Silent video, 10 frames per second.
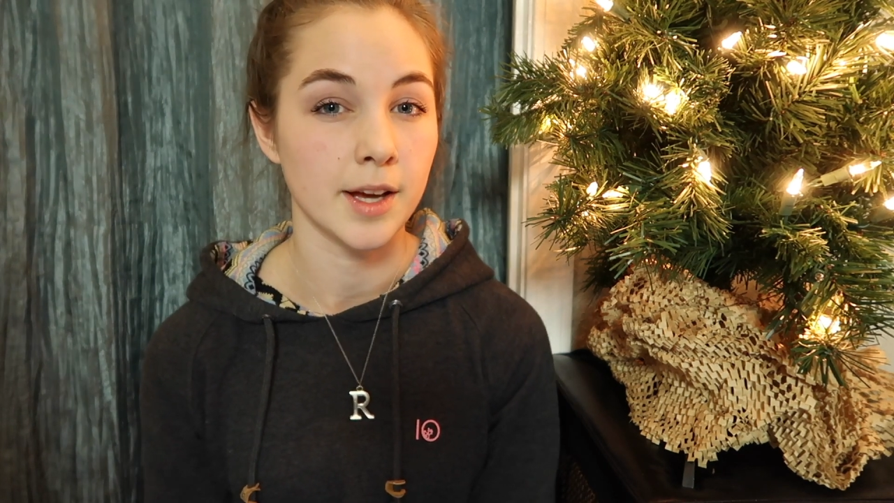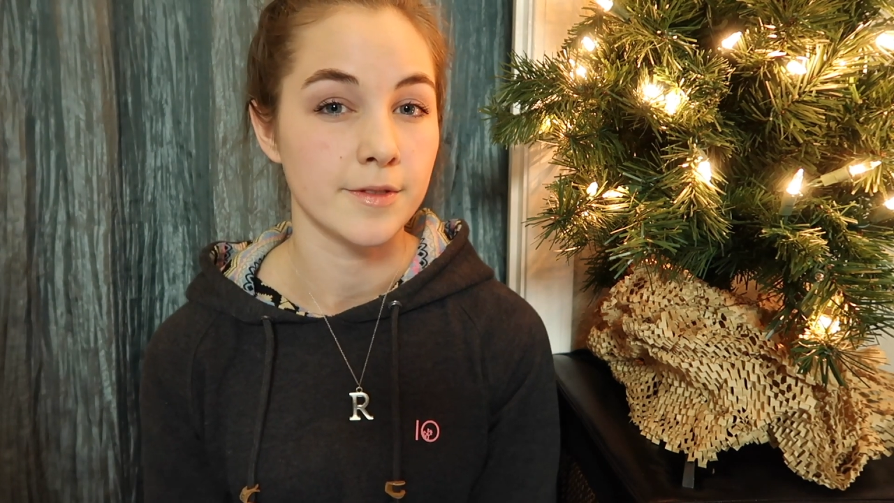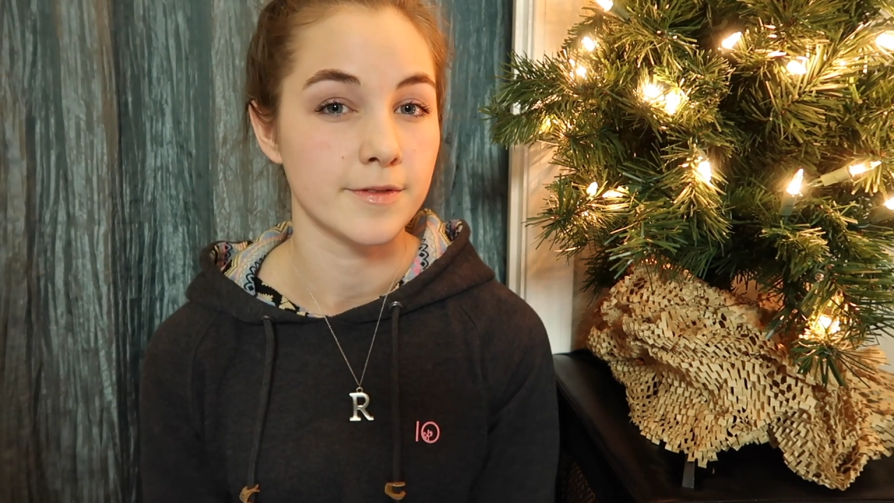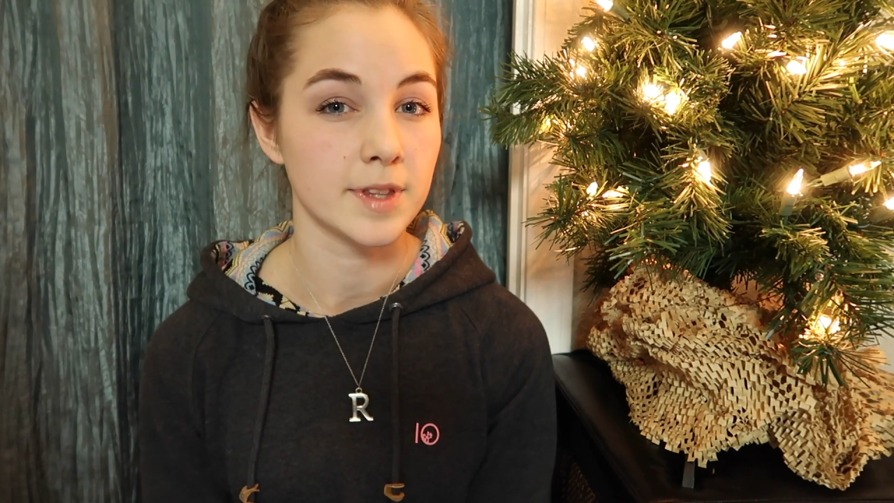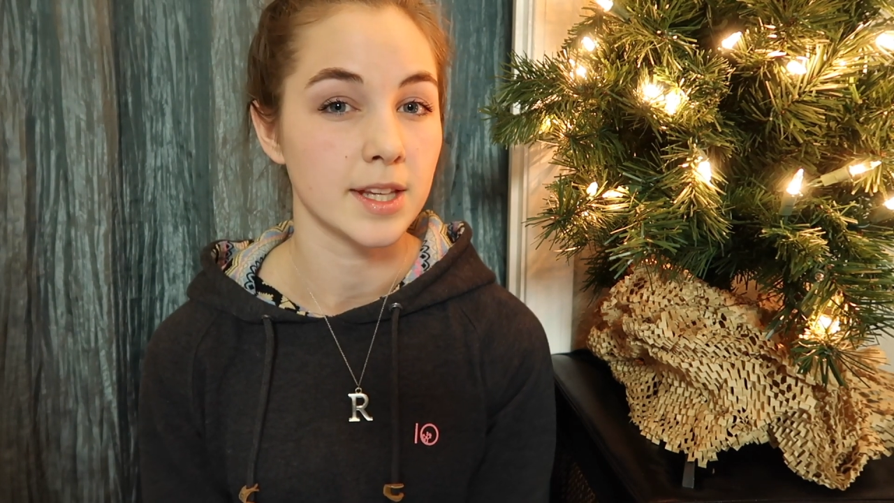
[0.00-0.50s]

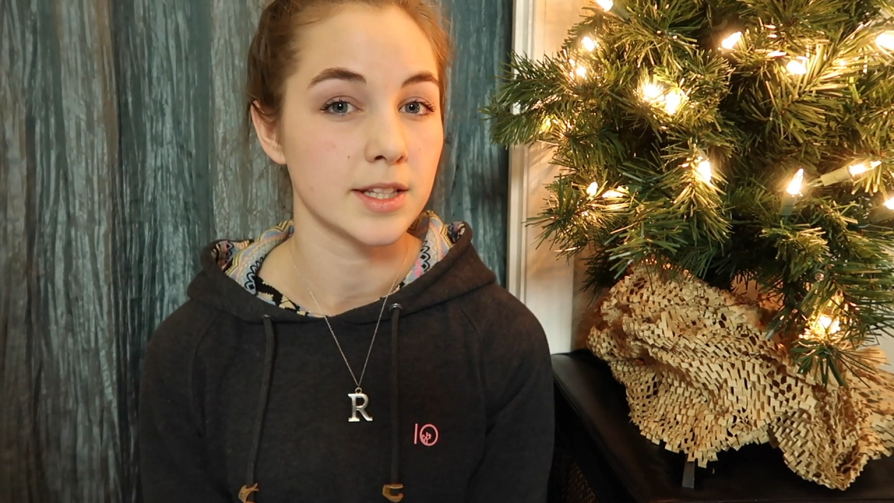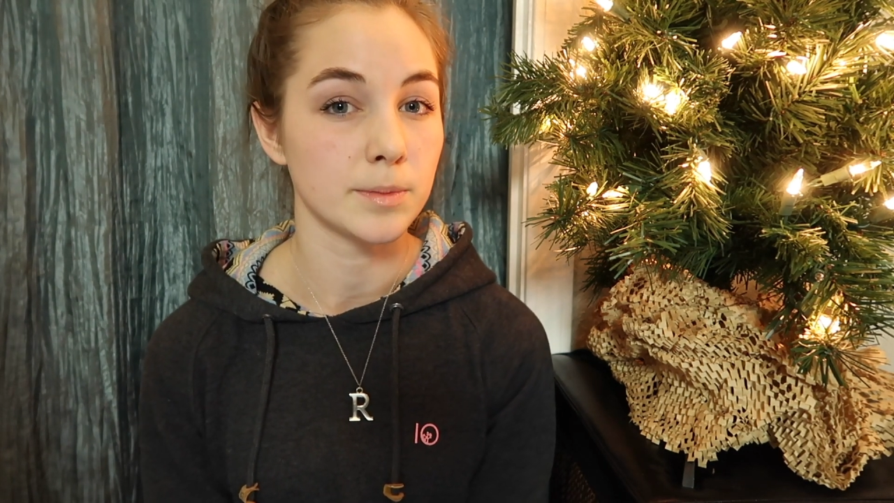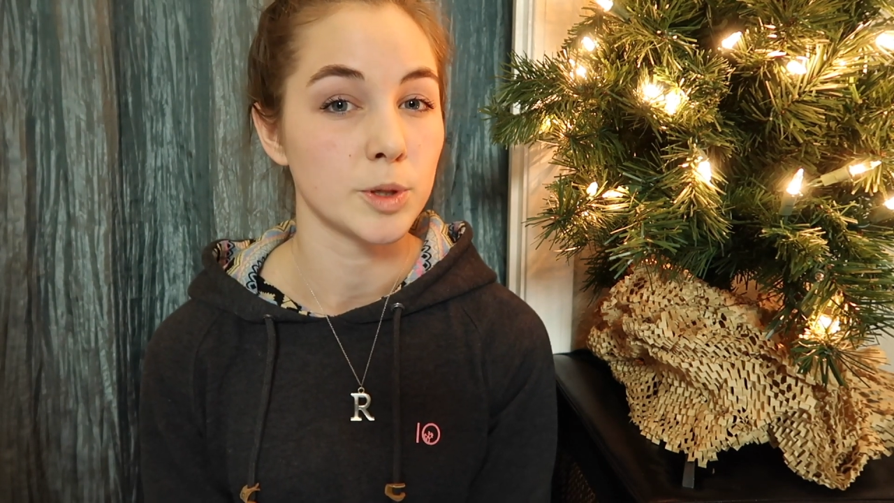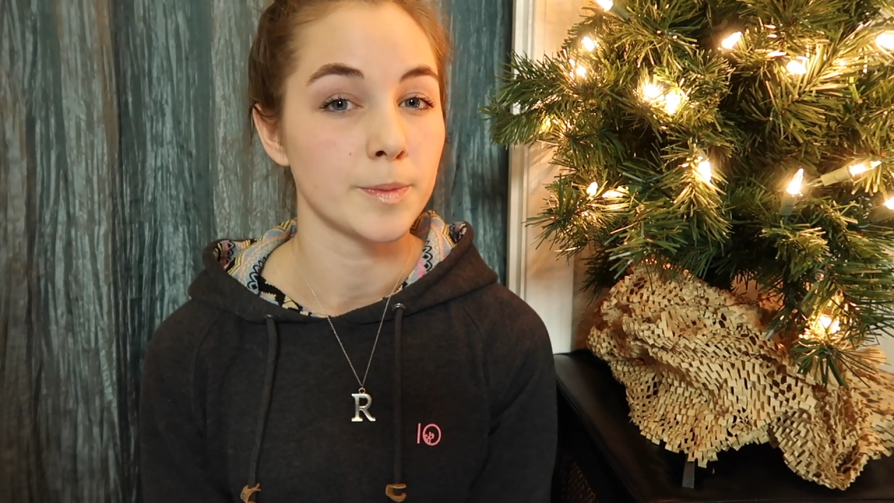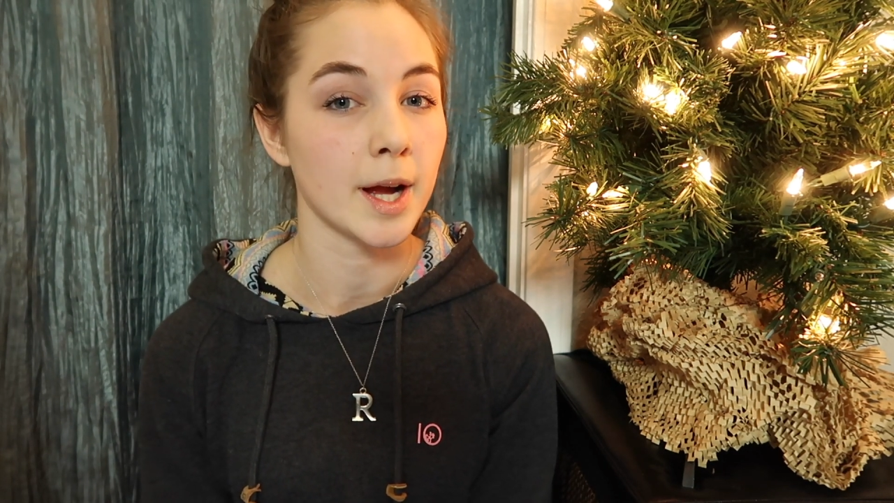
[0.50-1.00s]
of the
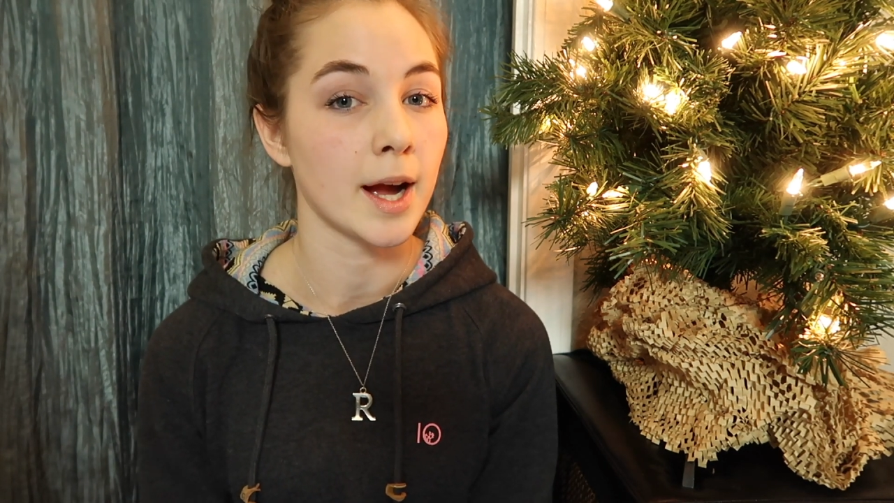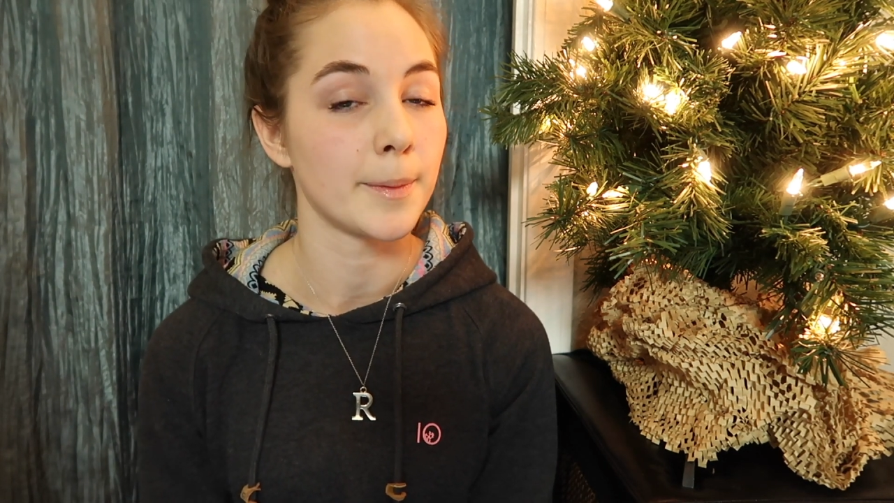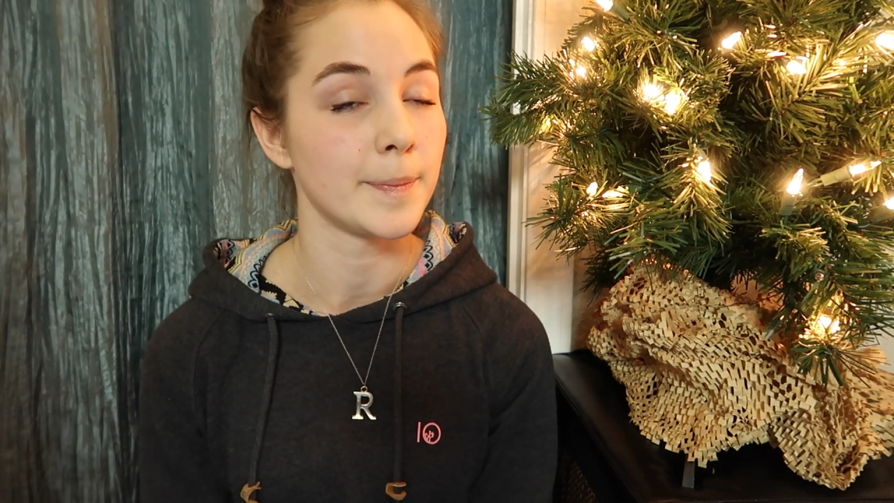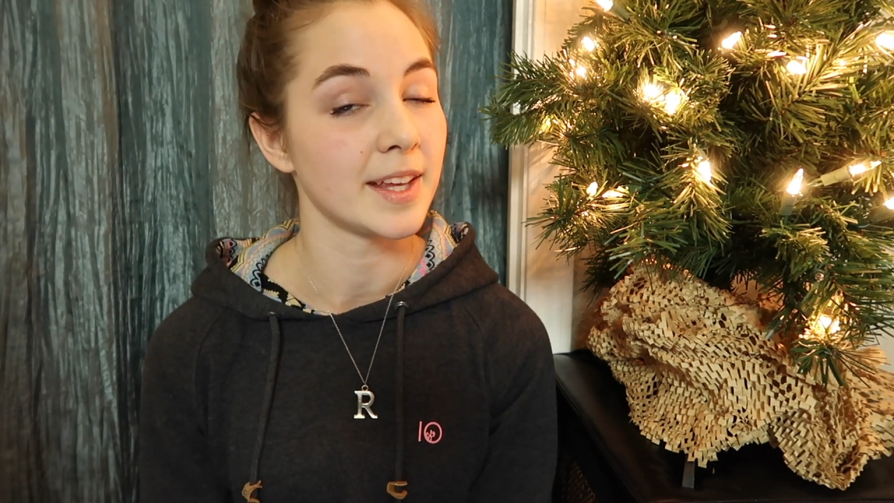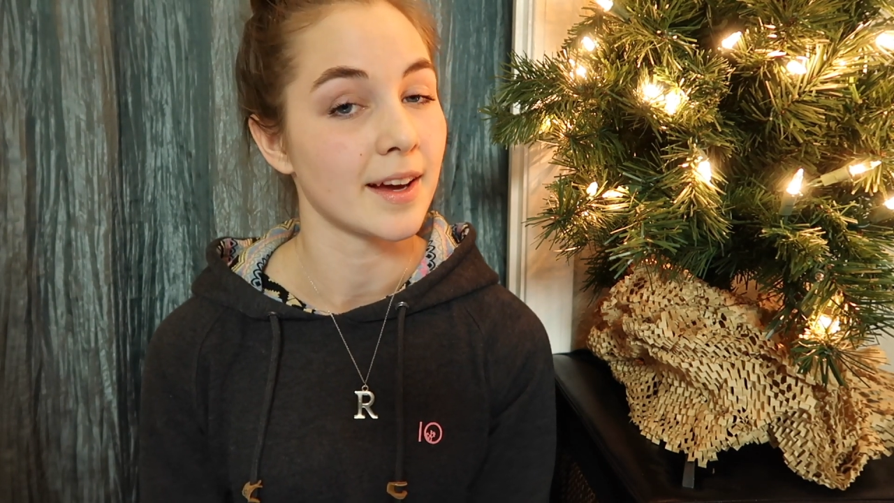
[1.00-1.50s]

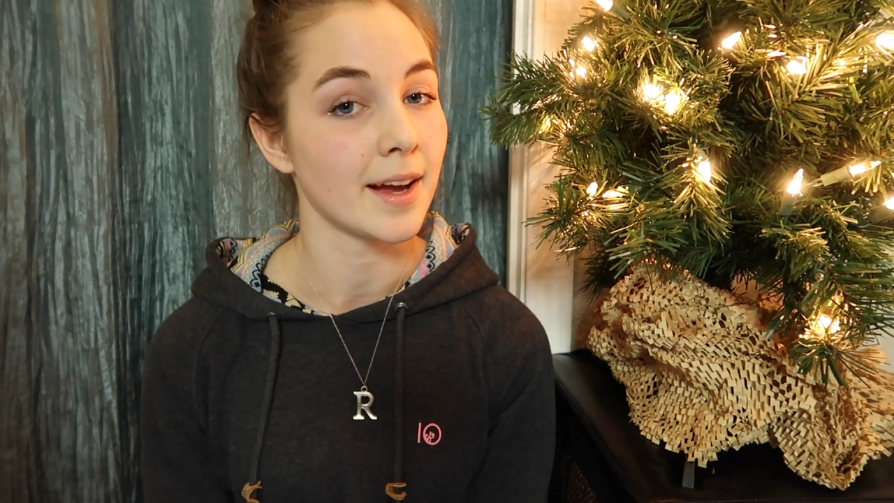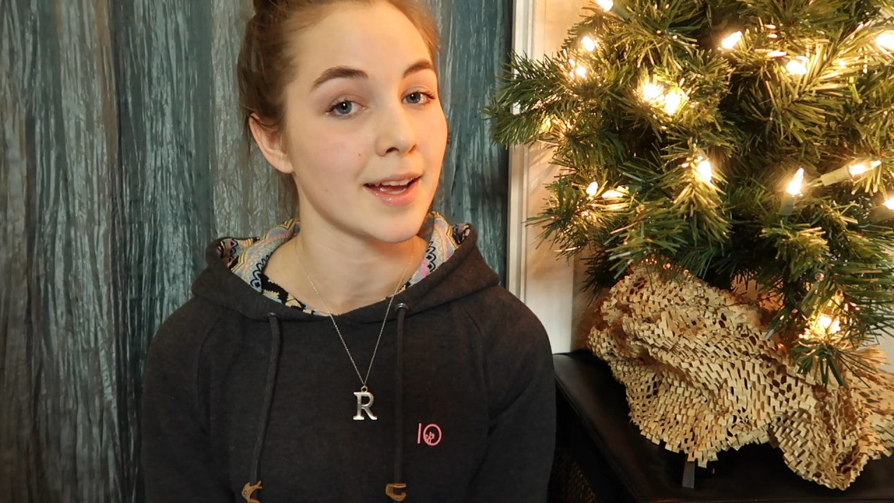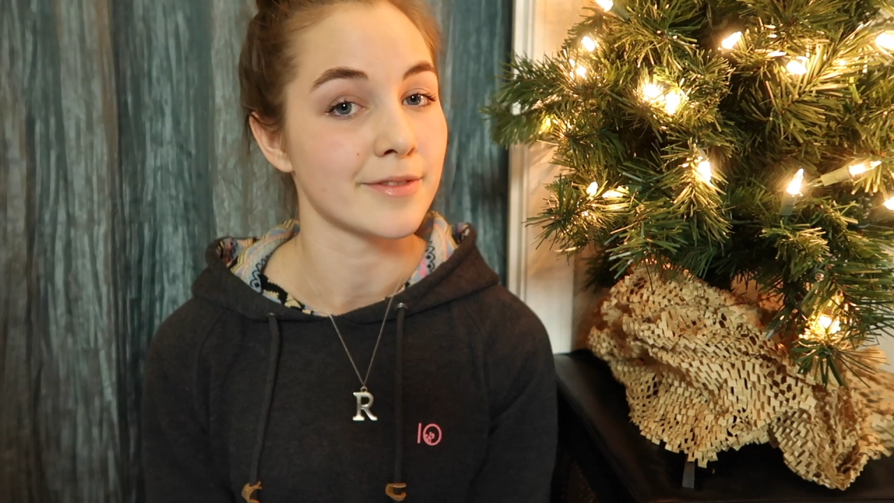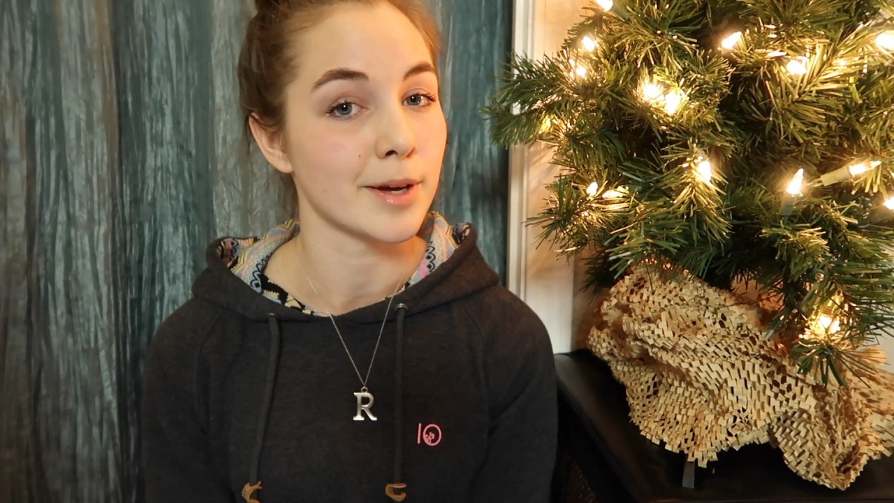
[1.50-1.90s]
WBI,